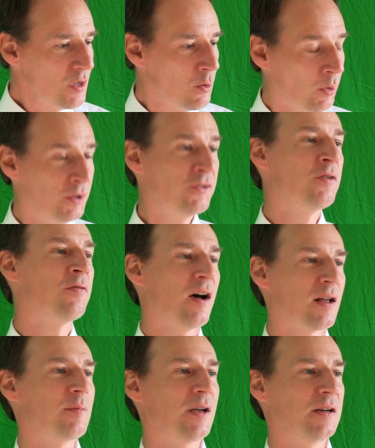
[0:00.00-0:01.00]
once you've
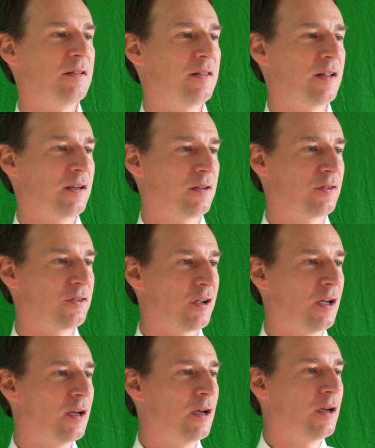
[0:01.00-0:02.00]
automated things,
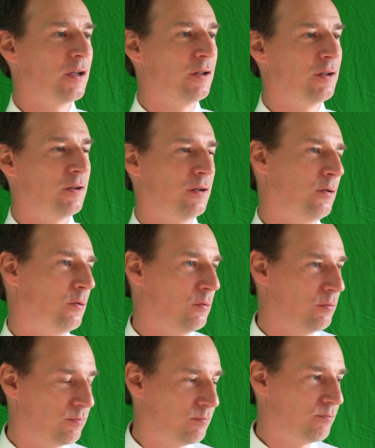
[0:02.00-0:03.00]
you